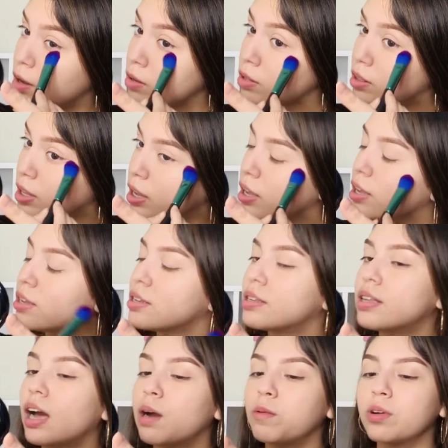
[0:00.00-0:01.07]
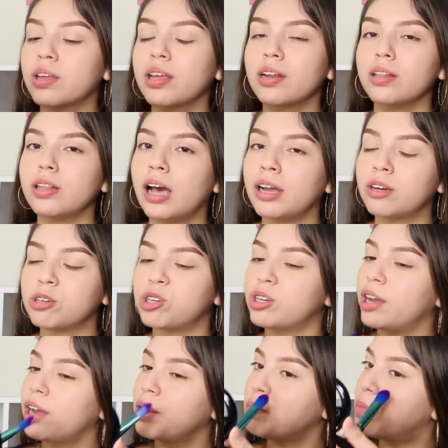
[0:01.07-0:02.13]
only thing is that I would get a lighter
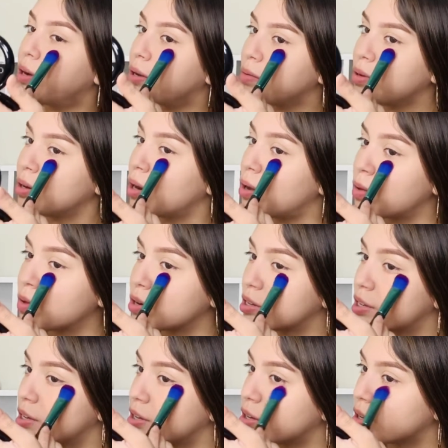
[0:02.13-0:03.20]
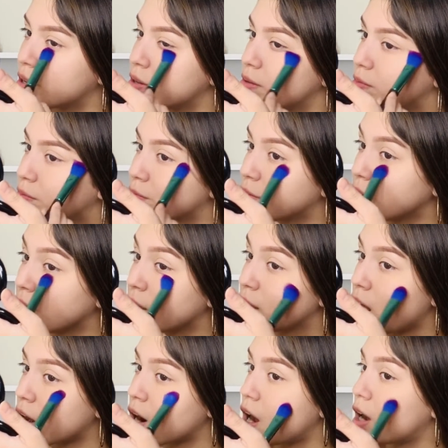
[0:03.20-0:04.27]
shade, but you know, there isn't really a
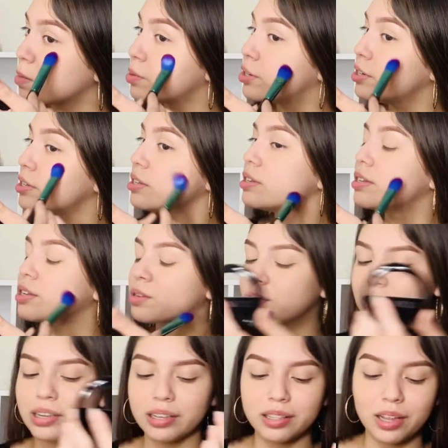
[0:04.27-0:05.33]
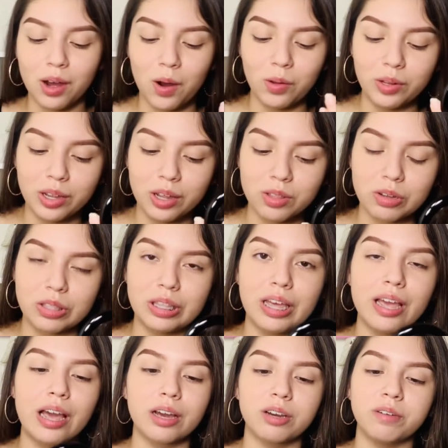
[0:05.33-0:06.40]
lot of options. This was like the only other
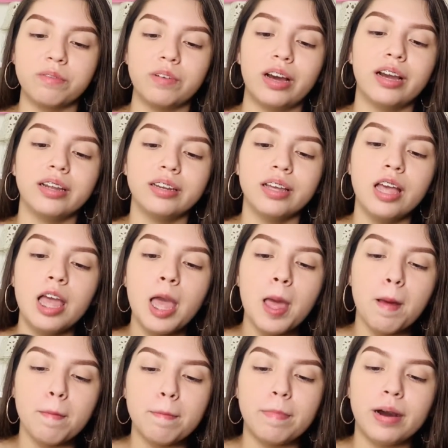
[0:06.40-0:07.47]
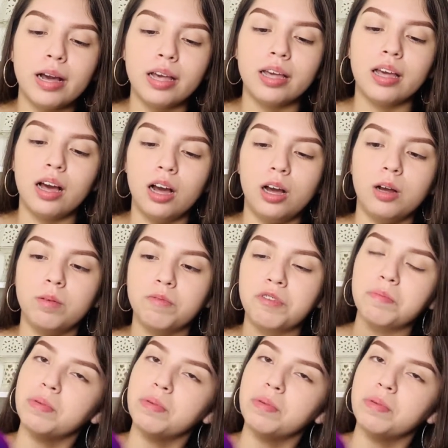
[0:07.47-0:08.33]
thing I could find. But for